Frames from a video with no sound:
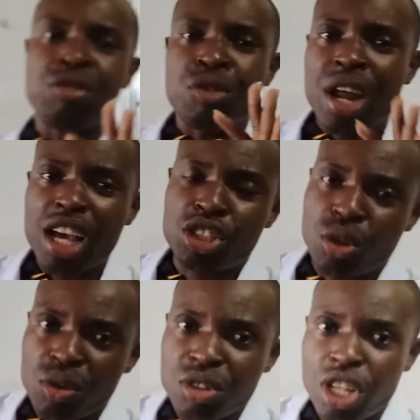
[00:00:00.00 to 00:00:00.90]

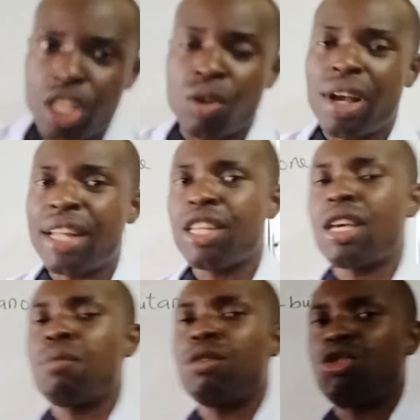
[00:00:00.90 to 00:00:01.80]
reaction in organic
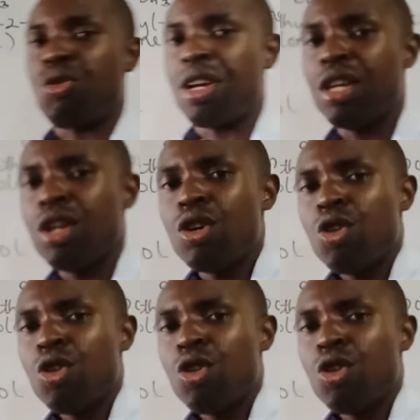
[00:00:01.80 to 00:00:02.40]
chemistry,